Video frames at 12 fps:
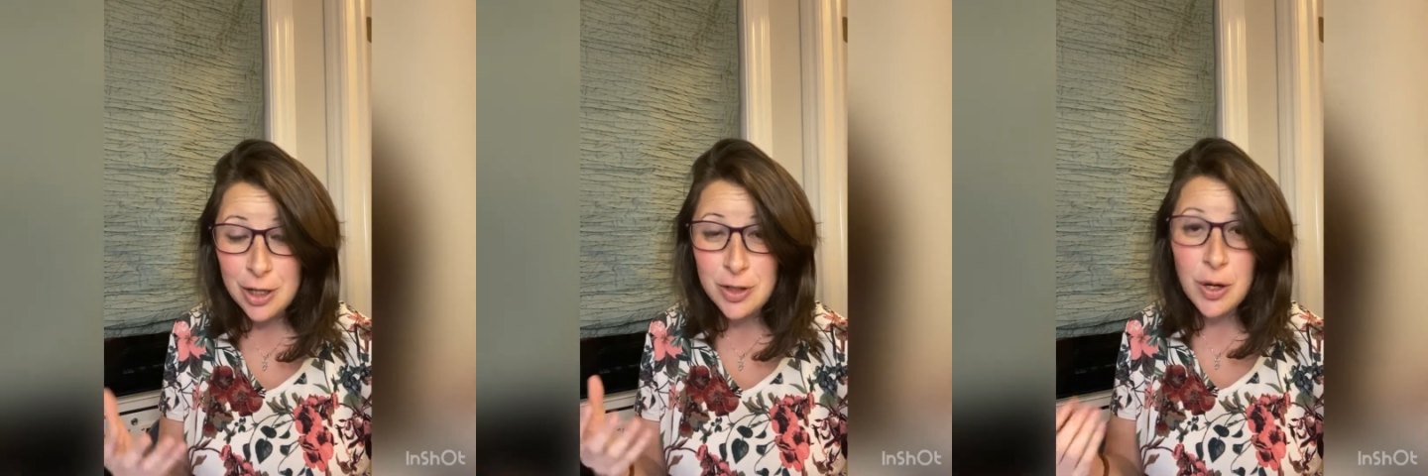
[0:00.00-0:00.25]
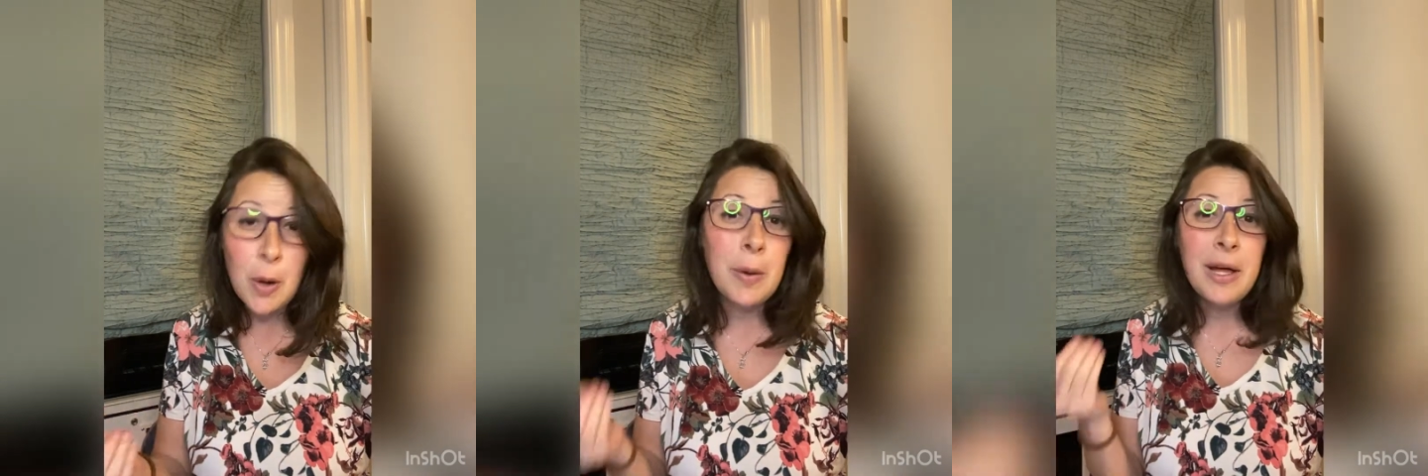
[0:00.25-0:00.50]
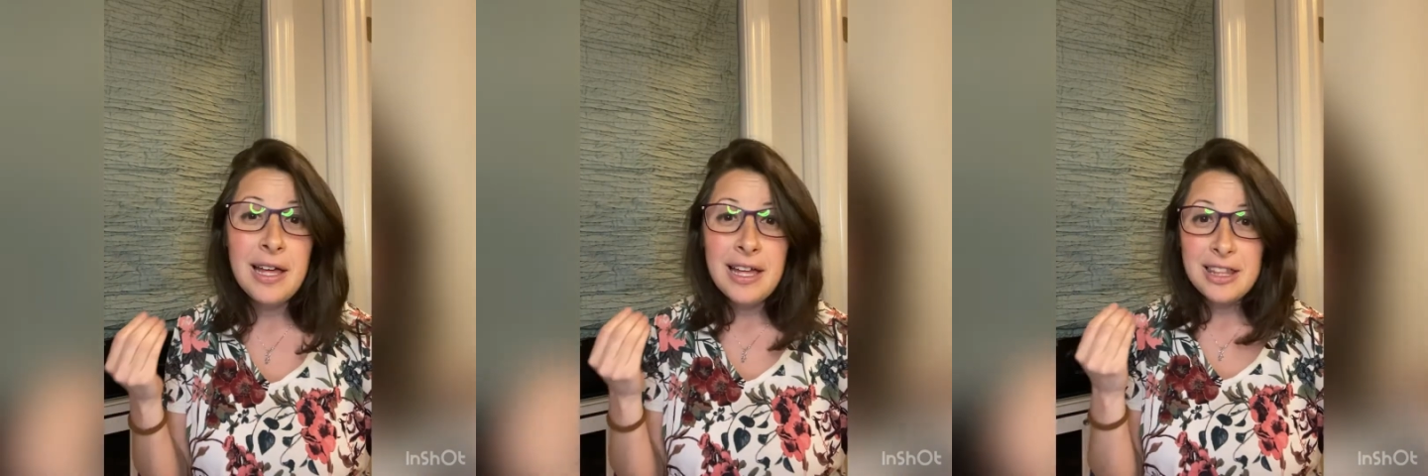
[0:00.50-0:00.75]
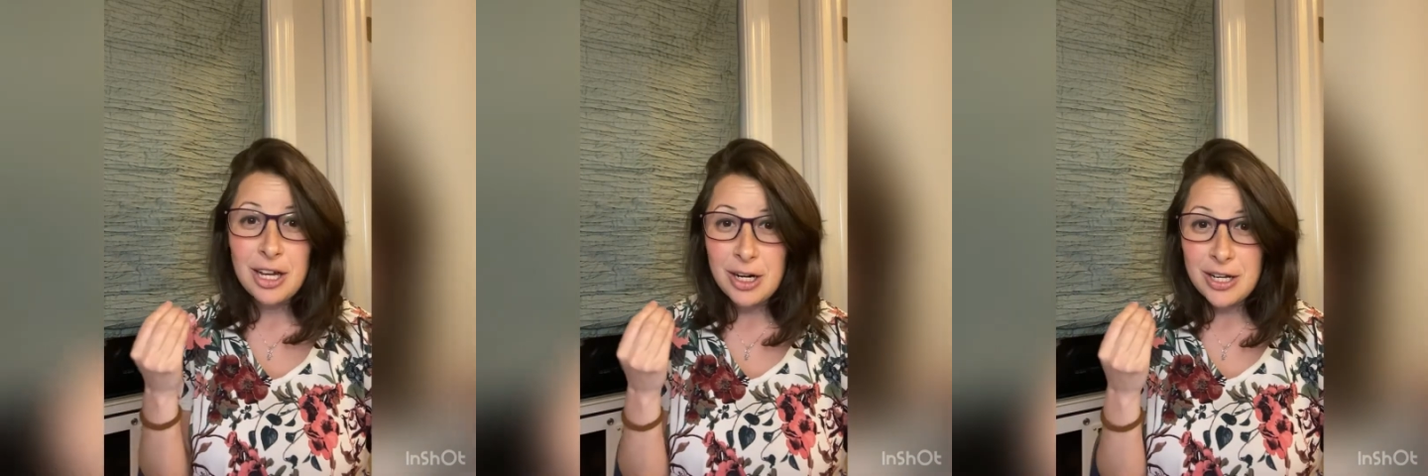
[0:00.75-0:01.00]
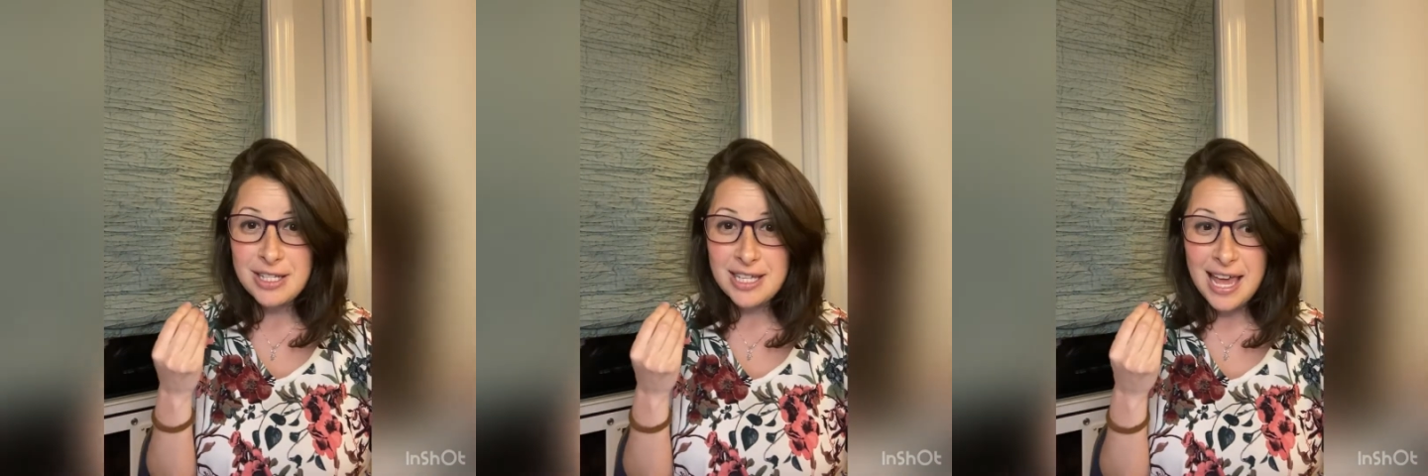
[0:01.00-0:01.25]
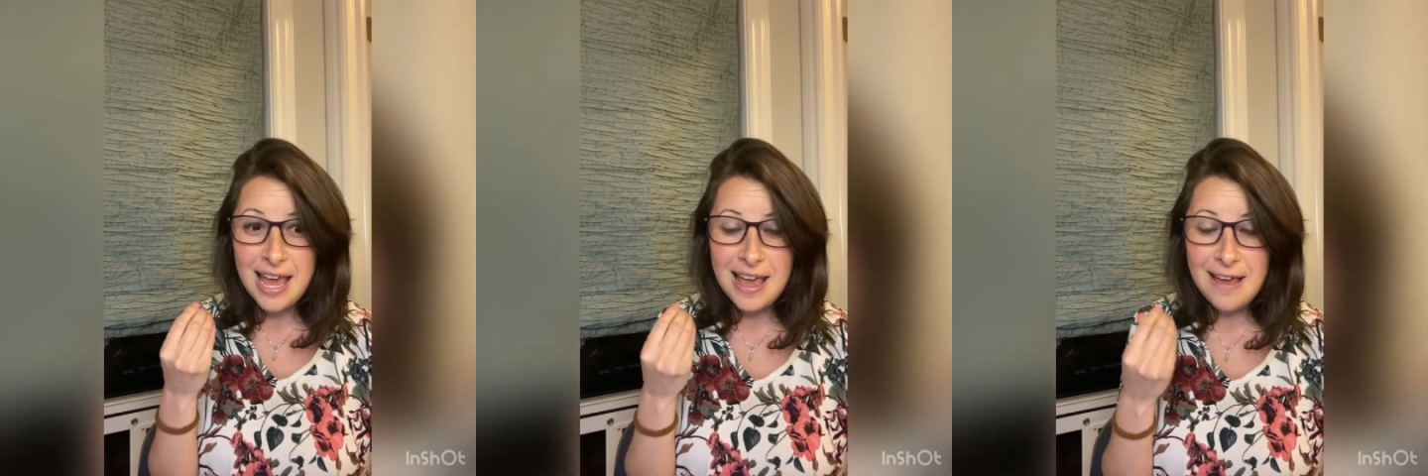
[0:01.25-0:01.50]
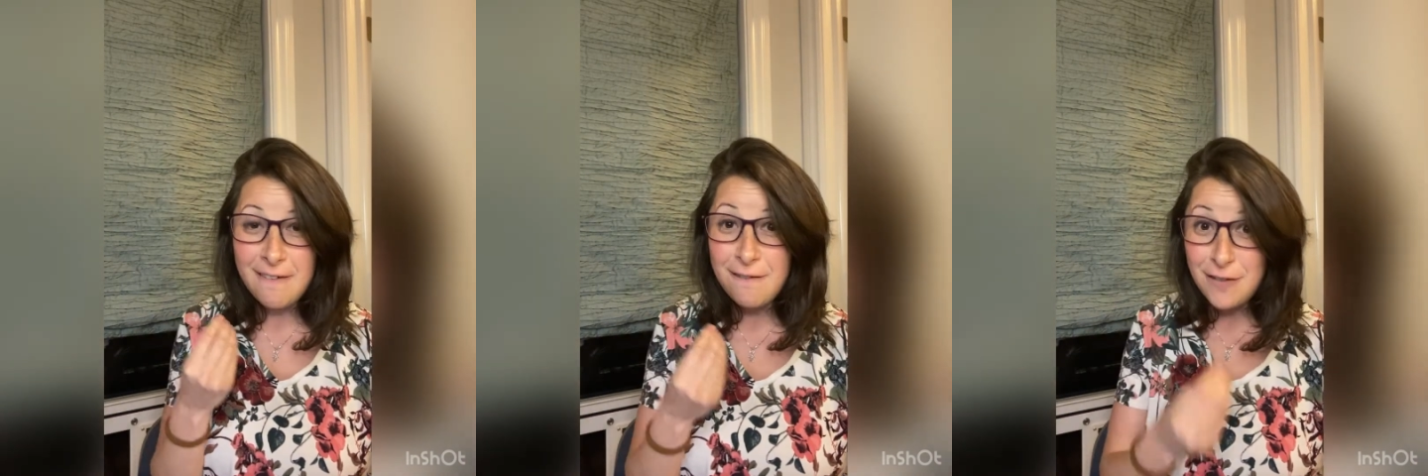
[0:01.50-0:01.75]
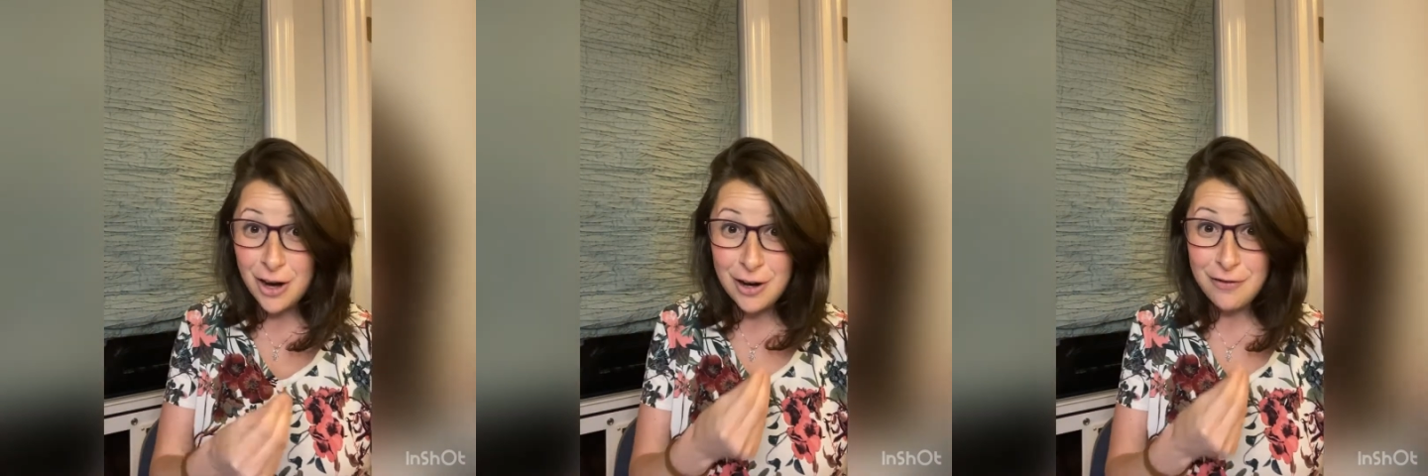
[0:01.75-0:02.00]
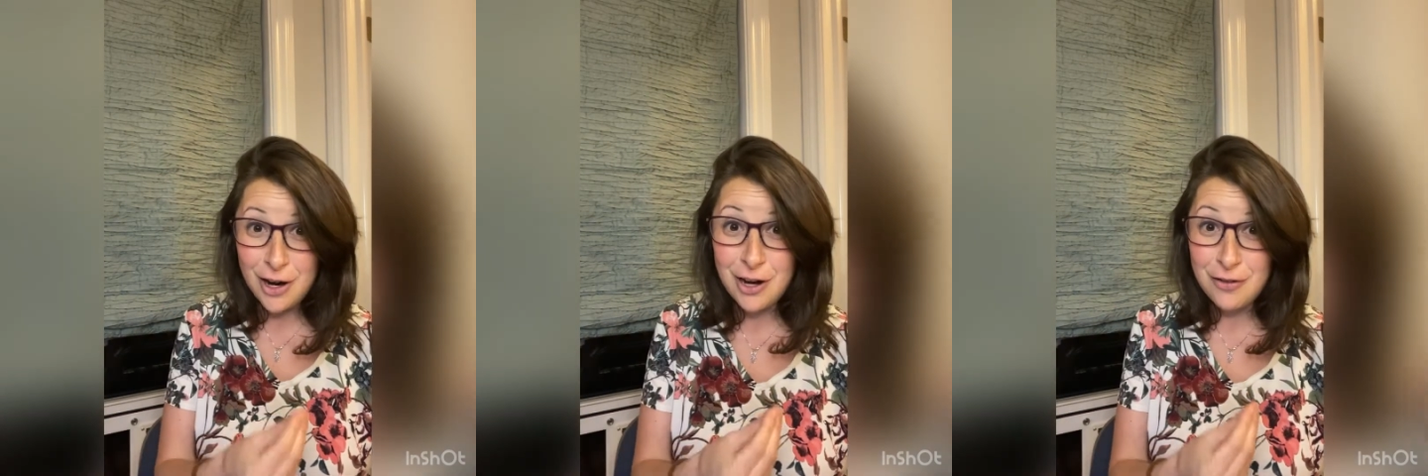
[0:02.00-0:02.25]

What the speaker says: So there is a very, very,